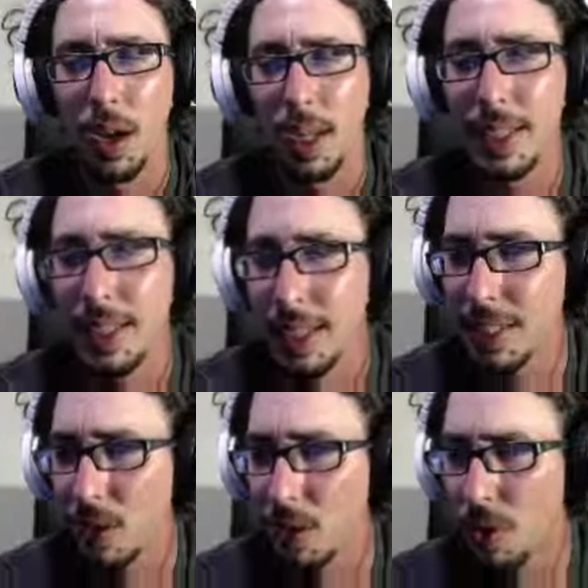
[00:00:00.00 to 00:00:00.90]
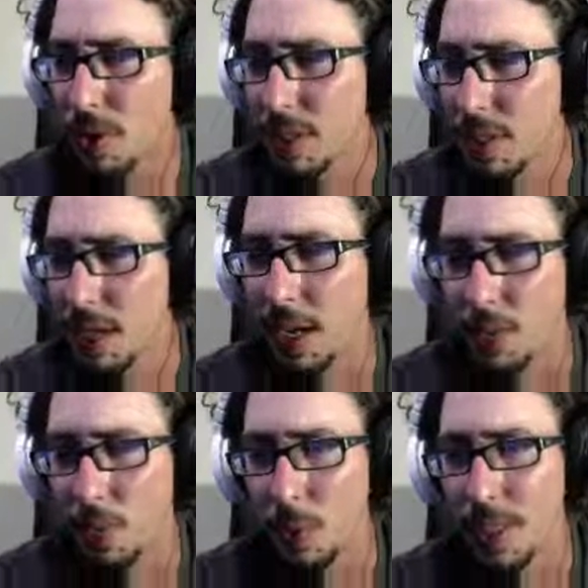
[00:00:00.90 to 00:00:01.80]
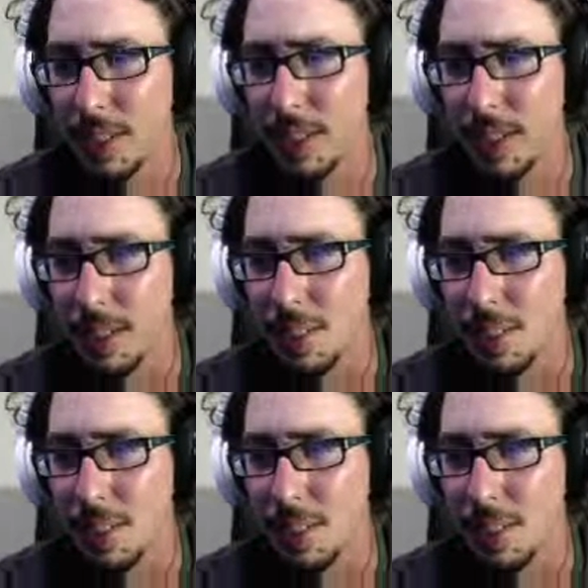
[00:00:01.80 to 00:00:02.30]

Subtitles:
It says it launched today, the 26th,